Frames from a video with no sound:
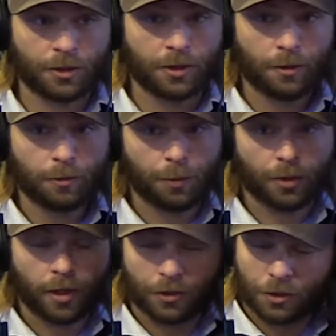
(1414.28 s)
There's still
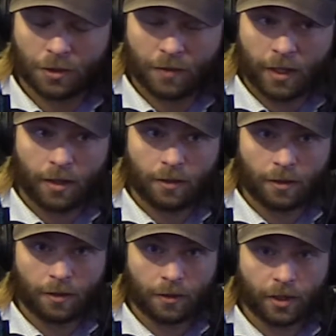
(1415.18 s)
repercussions of that
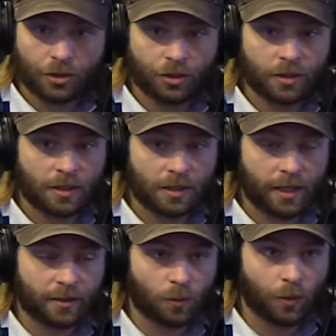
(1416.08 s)
election. Just this
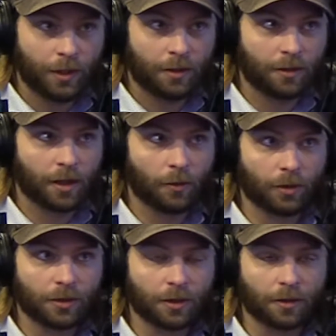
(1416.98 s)
last week, there
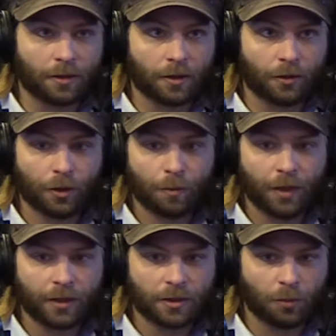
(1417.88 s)
was a group
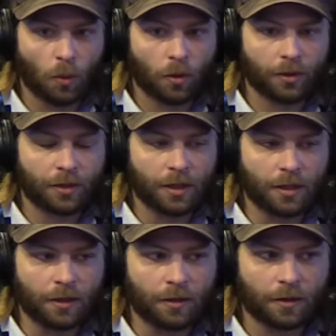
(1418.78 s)
that supported
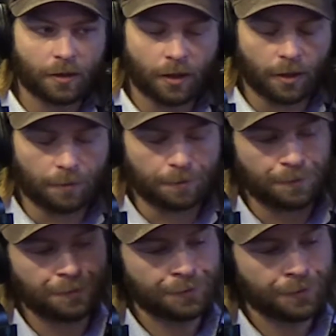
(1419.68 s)
the
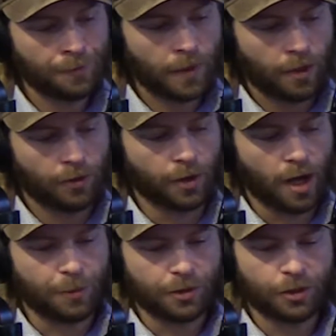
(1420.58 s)

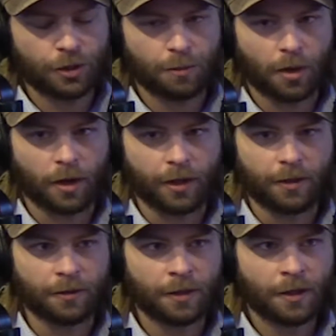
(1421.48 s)
opposition
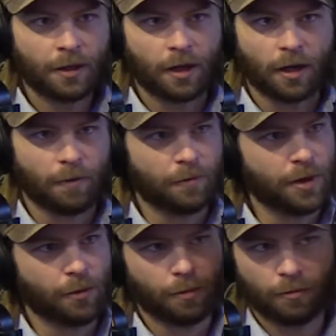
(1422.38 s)
party.
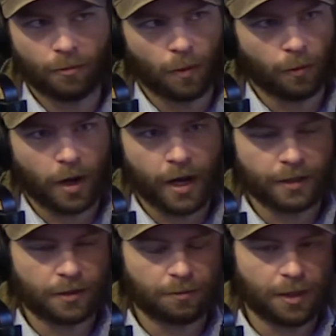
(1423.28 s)
There were
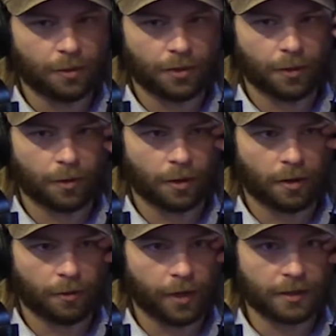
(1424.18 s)
riots and people that were
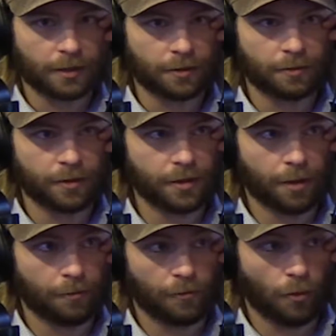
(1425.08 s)
arrested
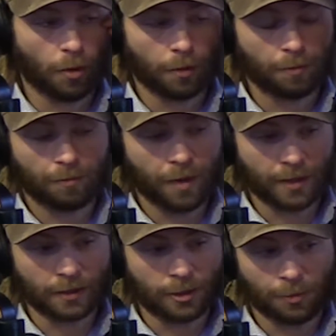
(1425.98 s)
for
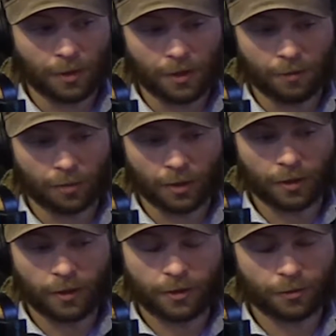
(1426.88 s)
basically being
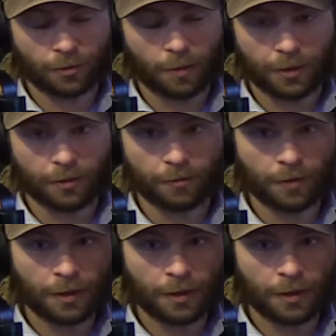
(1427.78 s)
politically disruptive.